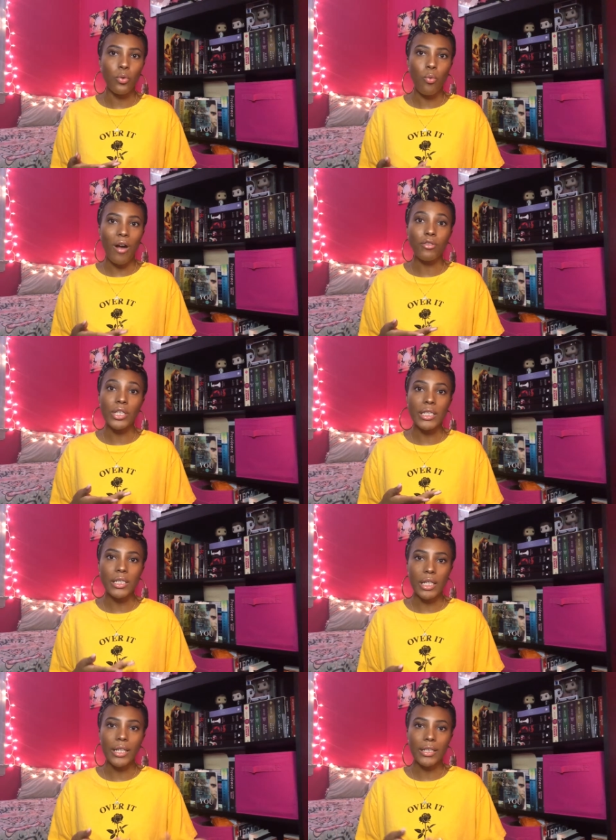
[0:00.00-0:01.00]
whoever is
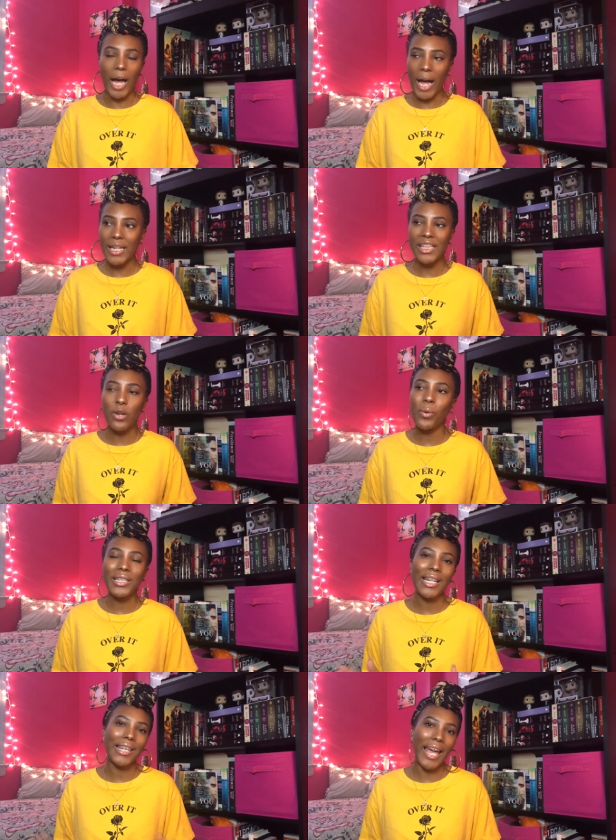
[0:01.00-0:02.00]
sick dies. It
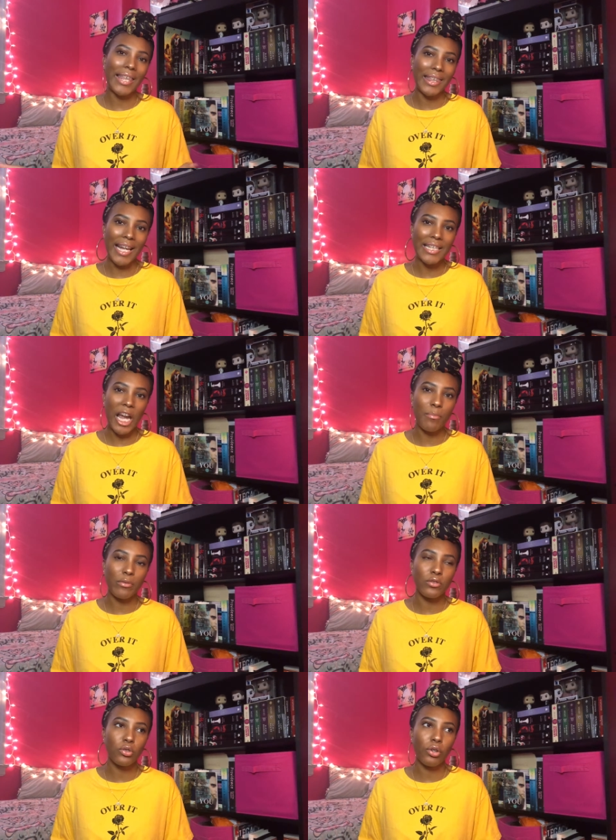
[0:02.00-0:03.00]
wasn't like that type
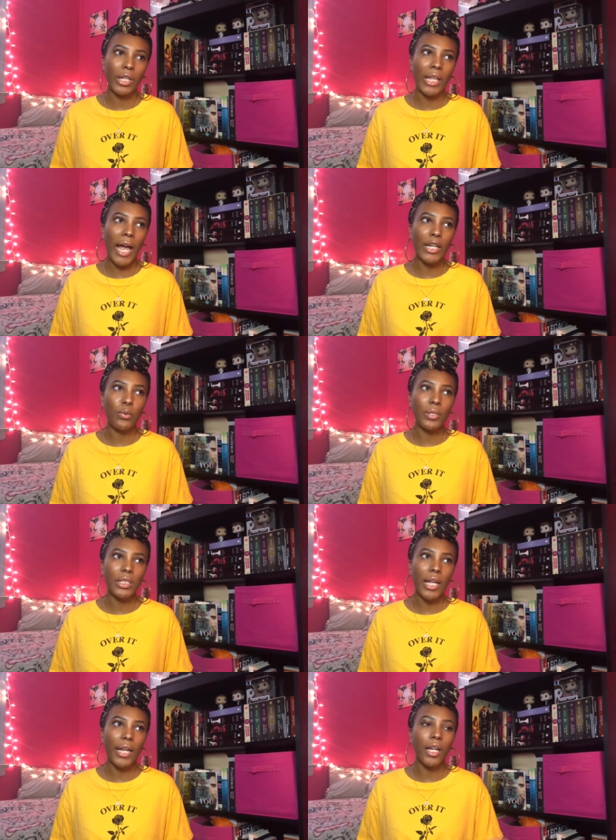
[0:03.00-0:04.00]
of storyline. It
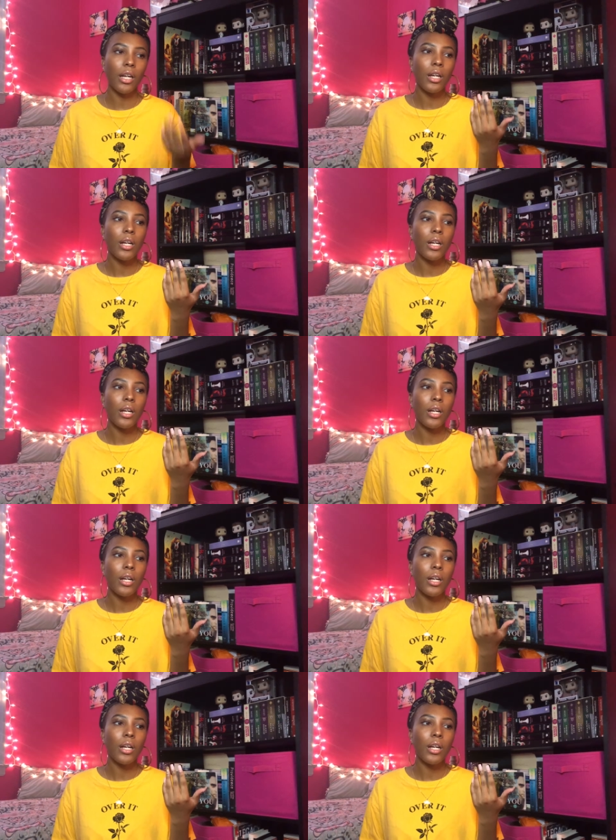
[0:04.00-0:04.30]
was like,